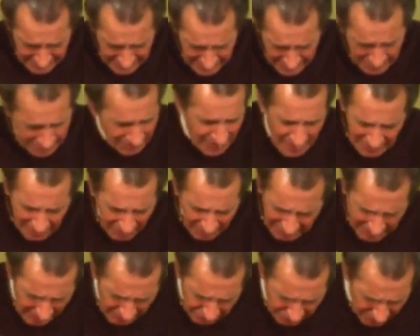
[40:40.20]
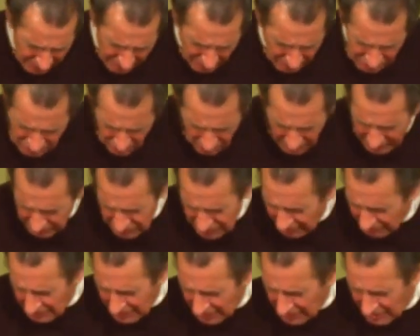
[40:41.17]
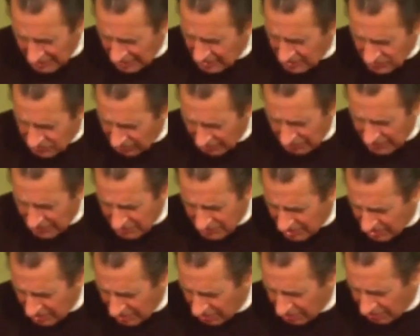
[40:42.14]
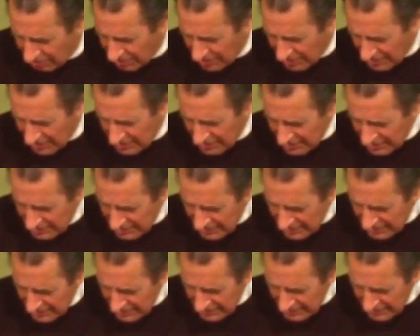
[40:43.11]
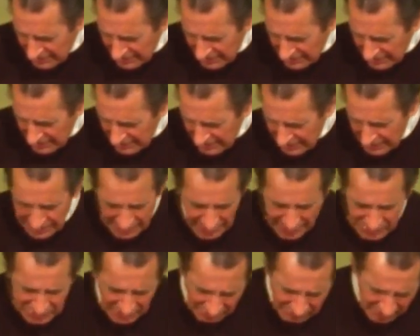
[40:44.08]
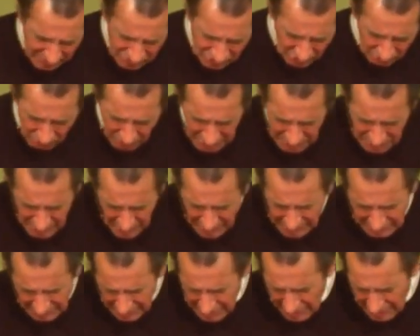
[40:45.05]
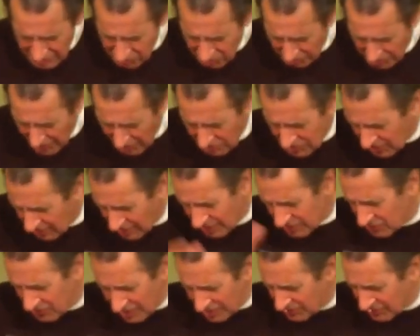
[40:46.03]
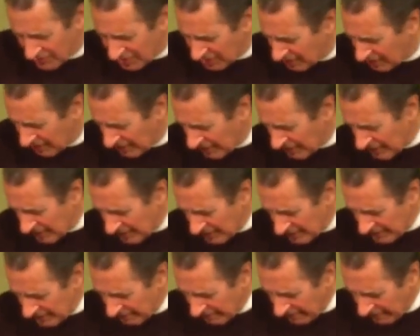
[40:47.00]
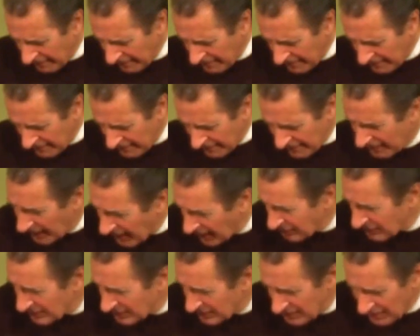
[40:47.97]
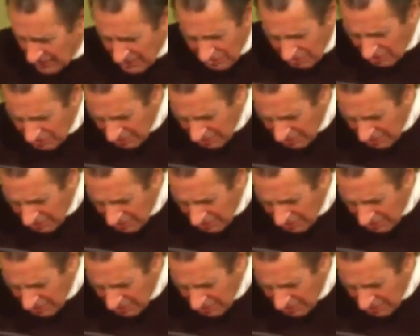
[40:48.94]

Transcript: You're not looking for those who have something to contribute to you. And it isn't that you wouldn't take the contribution, it's just that that's not on